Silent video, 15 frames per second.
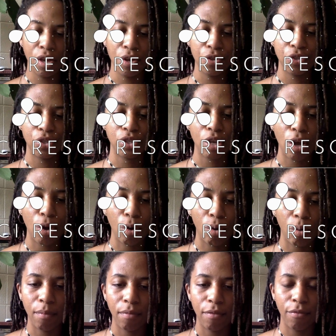
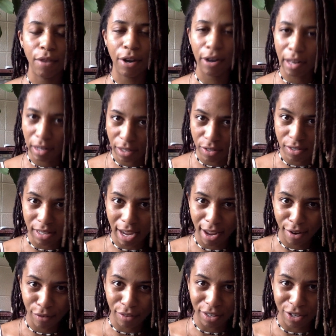So very clear sign
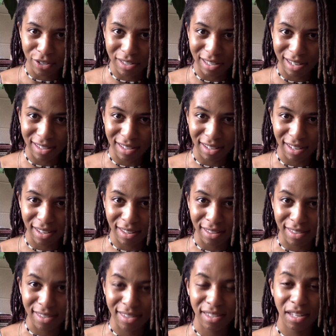of
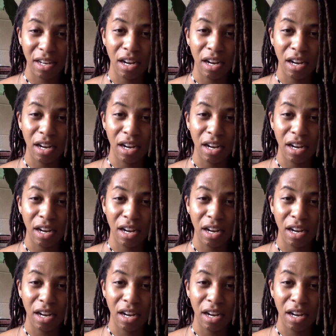clairsentience.